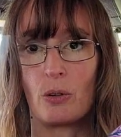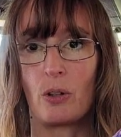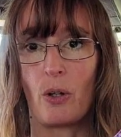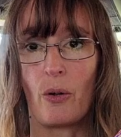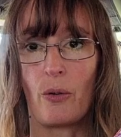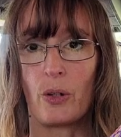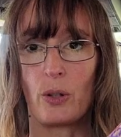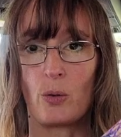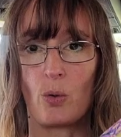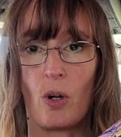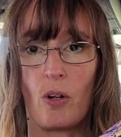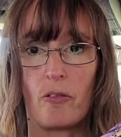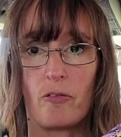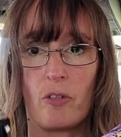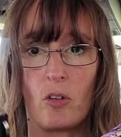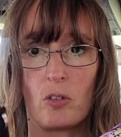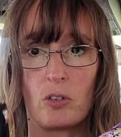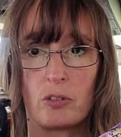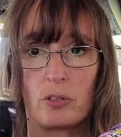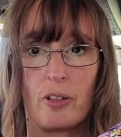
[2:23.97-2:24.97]
go the
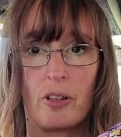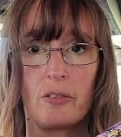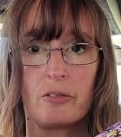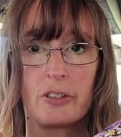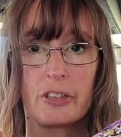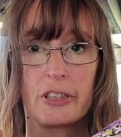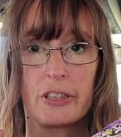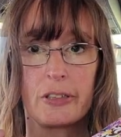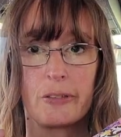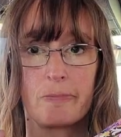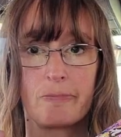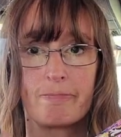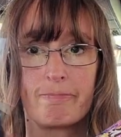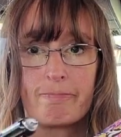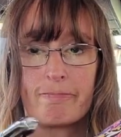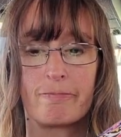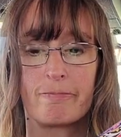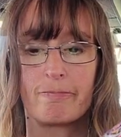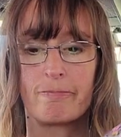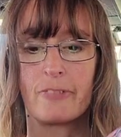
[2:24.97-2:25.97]
12-volt route
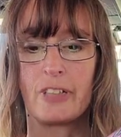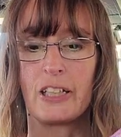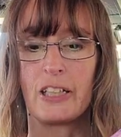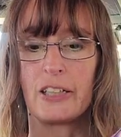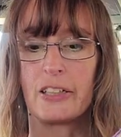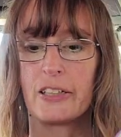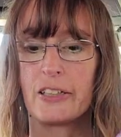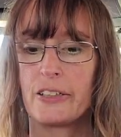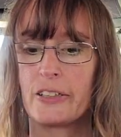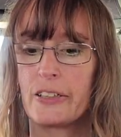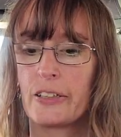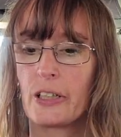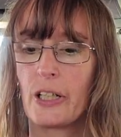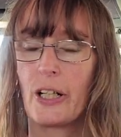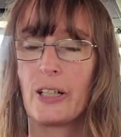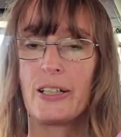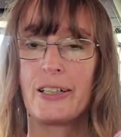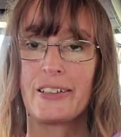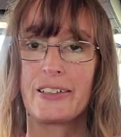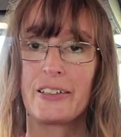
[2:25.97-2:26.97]
and
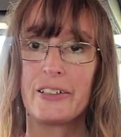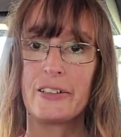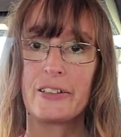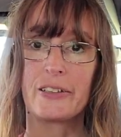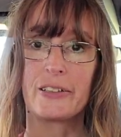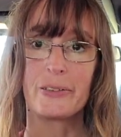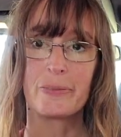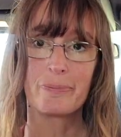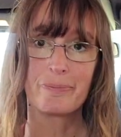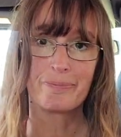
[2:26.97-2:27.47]
call it good.